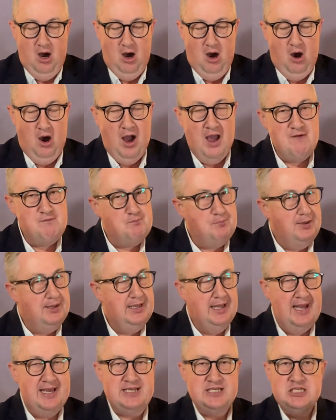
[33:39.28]
I have
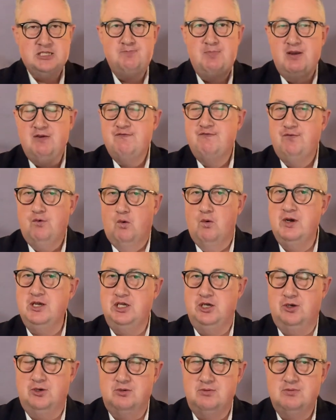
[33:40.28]
placed before
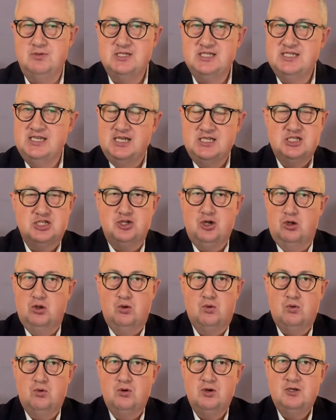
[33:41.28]
you, says the
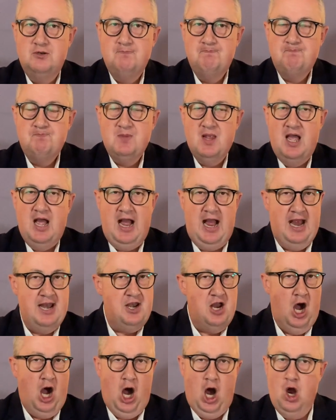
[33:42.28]
Lord,
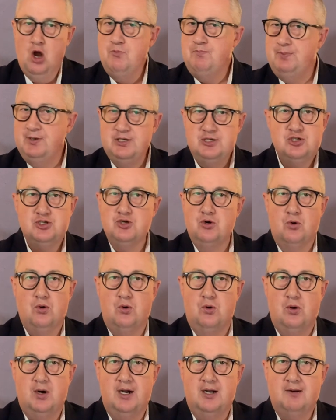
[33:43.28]
an open
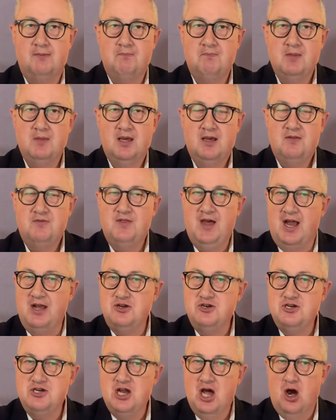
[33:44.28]
door that
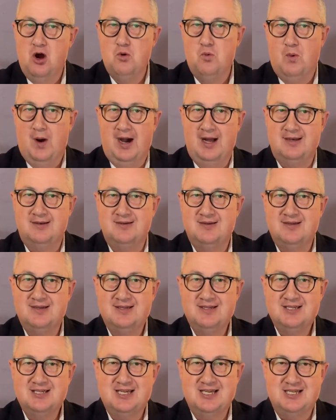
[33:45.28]
no one
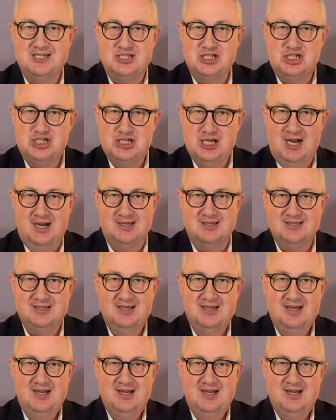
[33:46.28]
can shut.